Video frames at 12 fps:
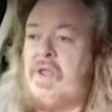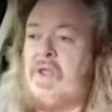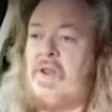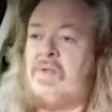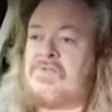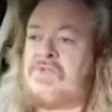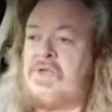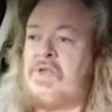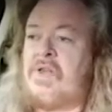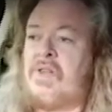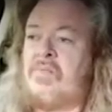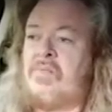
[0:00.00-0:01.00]
and I was
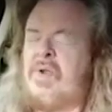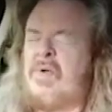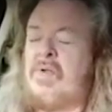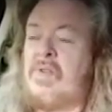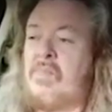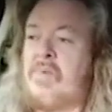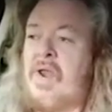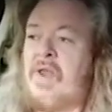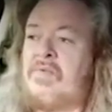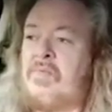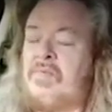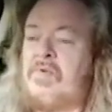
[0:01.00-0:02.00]
looking in the mirror in the
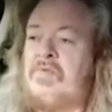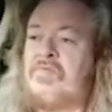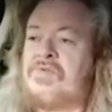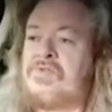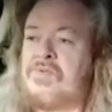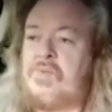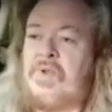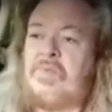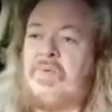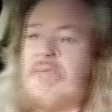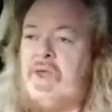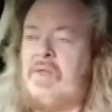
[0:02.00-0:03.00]
bathroom, beautiful suite.
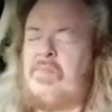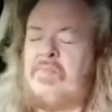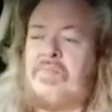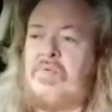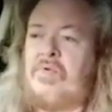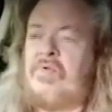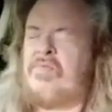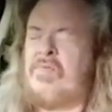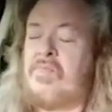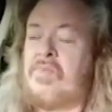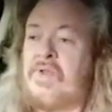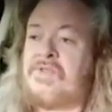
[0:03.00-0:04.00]
We had a
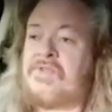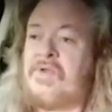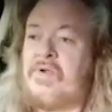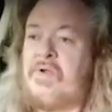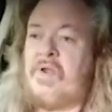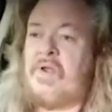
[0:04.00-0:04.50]
beautiful place there,